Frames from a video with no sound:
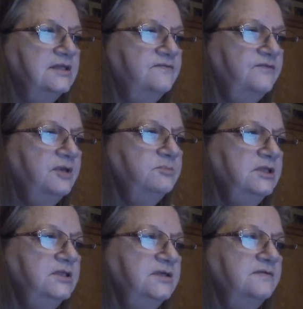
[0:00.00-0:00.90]
The
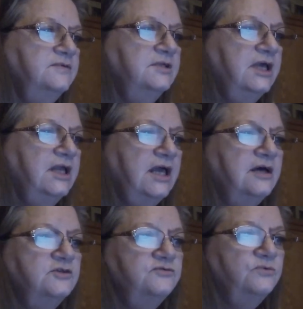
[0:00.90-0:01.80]
family lived in that
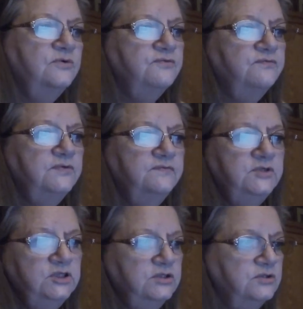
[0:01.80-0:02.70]
house for over
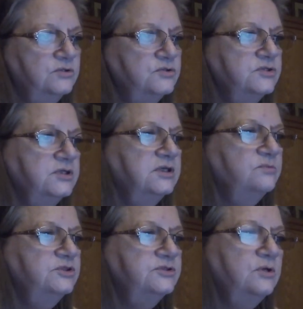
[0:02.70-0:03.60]
50 years, and
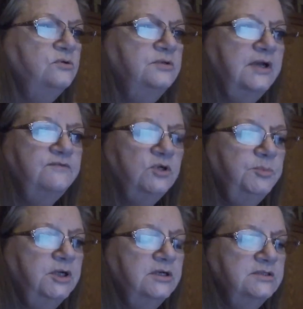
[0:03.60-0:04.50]
it was sold after our
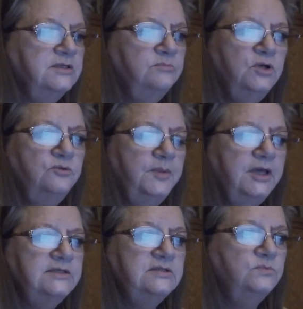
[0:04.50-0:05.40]
parents had both
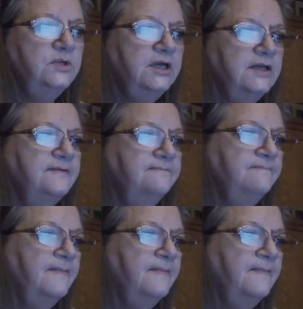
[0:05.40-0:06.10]
passed away.